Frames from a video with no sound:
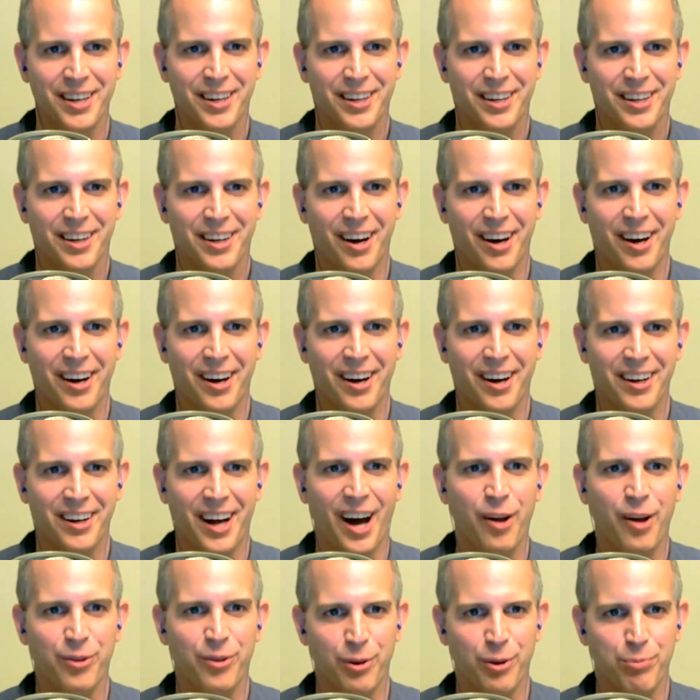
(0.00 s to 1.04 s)

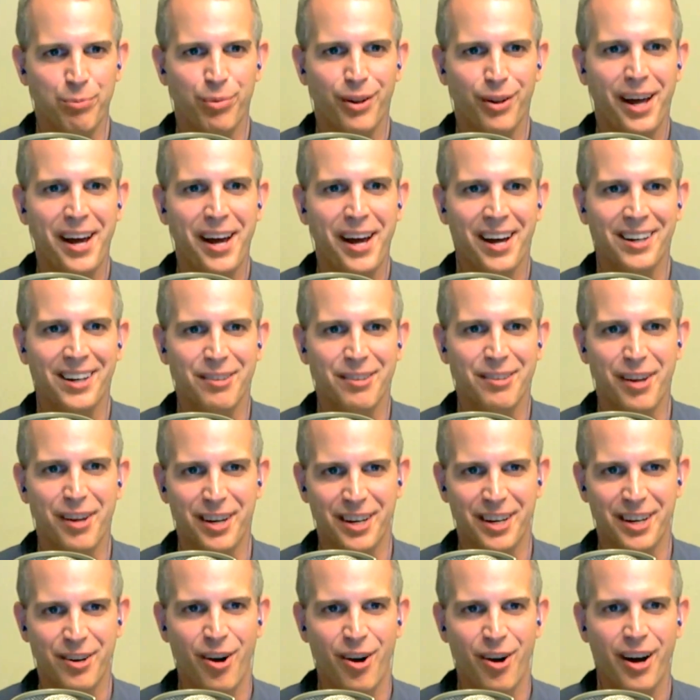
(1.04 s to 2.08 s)
out in the plant if they
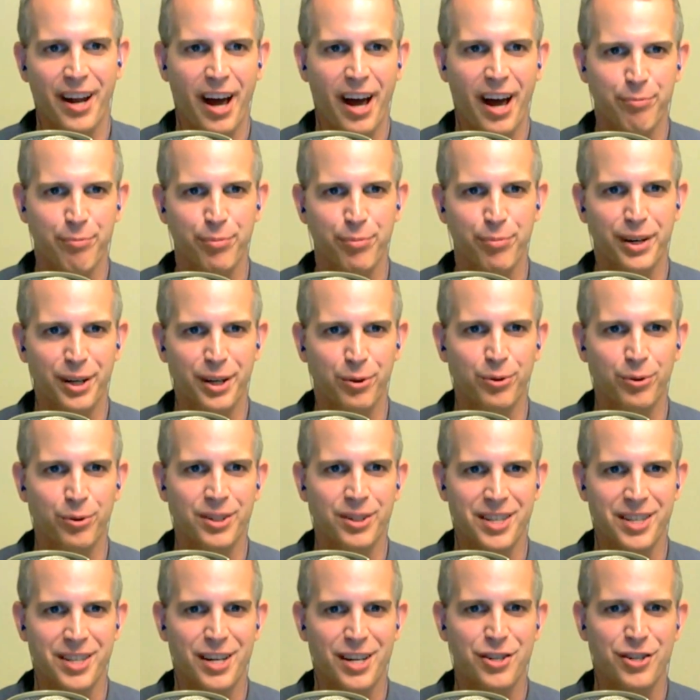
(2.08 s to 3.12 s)
did not have
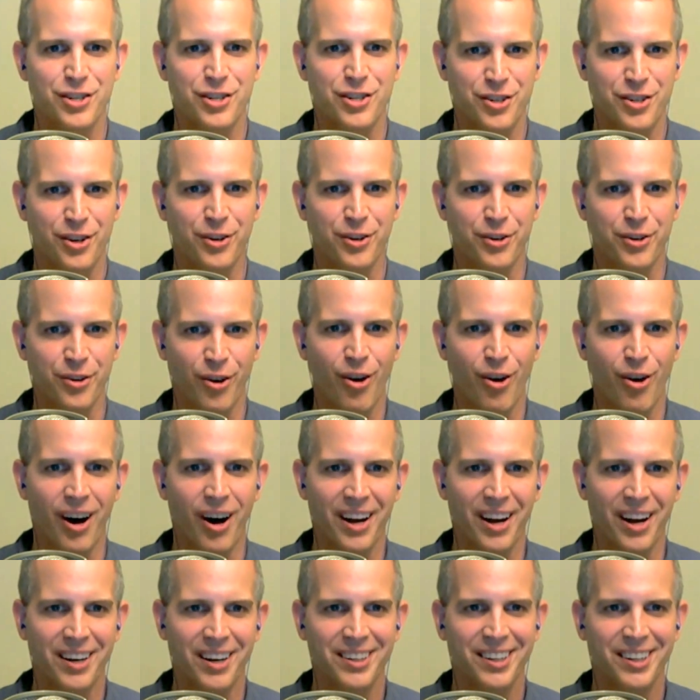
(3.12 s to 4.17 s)
pre-equalization turned
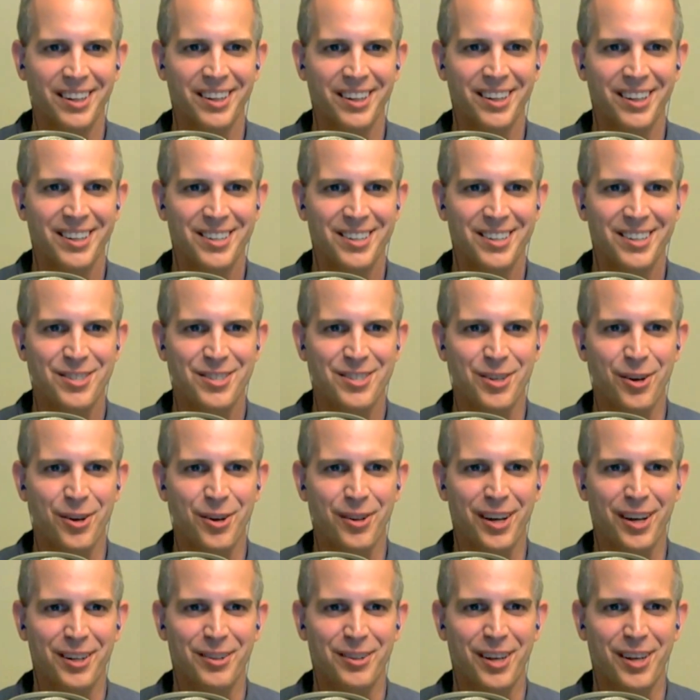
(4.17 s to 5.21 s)
on. So
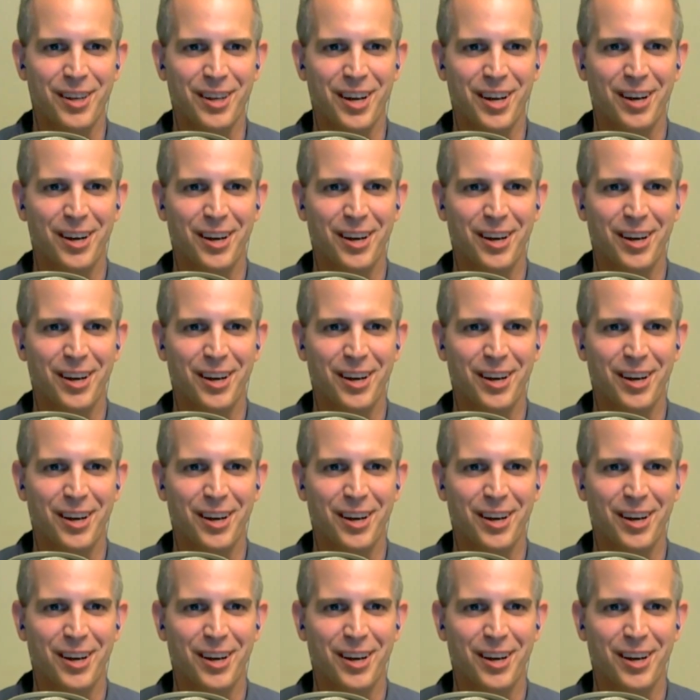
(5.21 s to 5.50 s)
they kind of